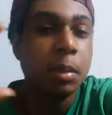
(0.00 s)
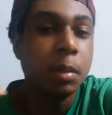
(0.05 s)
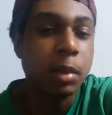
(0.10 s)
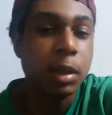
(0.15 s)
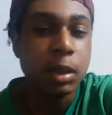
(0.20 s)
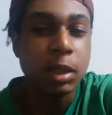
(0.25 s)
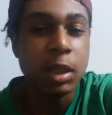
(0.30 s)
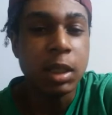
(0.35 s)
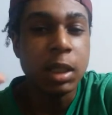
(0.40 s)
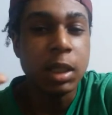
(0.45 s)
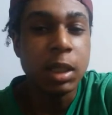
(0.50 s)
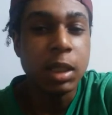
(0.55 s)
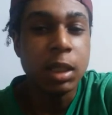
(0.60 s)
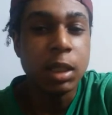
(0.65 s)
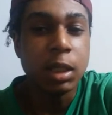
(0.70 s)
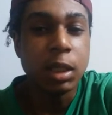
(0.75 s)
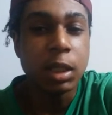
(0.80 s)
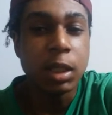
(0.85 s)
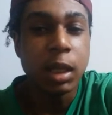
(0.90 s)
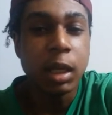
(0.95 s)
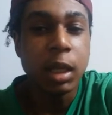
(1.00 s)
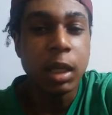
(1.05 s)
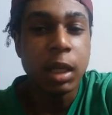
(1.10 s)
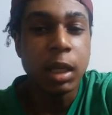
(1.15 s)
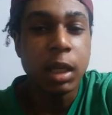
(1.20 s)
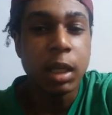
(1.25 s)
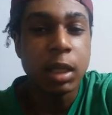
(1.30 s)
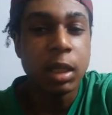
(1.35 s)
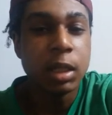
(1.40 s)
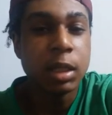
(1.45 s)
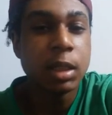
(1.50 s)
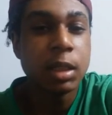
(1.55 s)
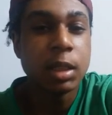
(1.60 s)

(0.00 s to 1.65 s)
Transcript: milky looking